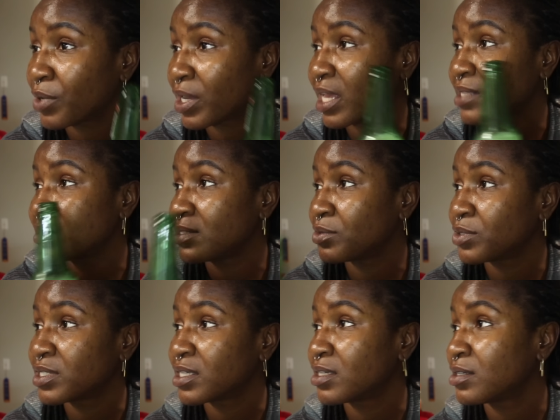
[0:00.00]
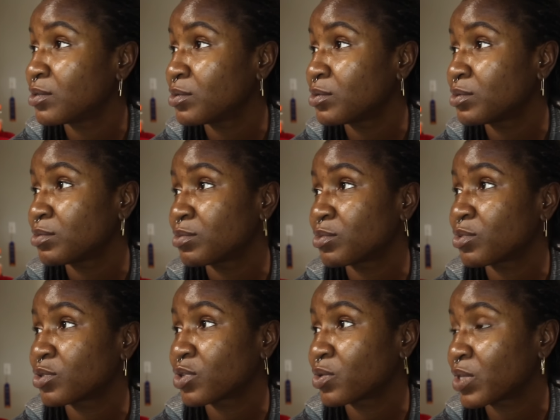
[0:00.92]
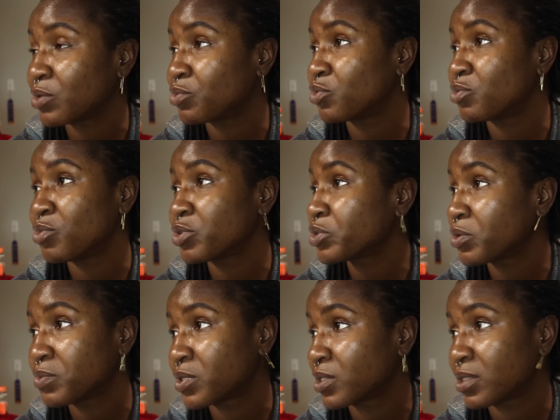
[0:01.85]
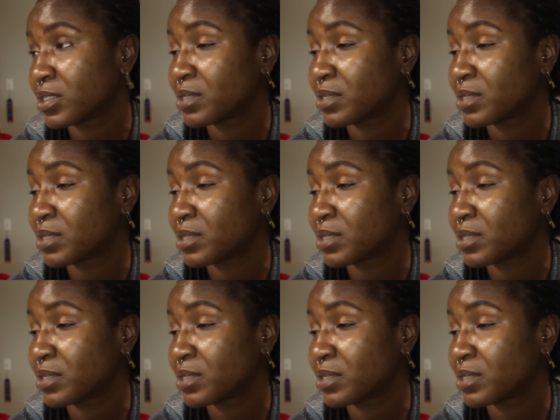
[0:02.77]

We're getting a hotel, a room or something.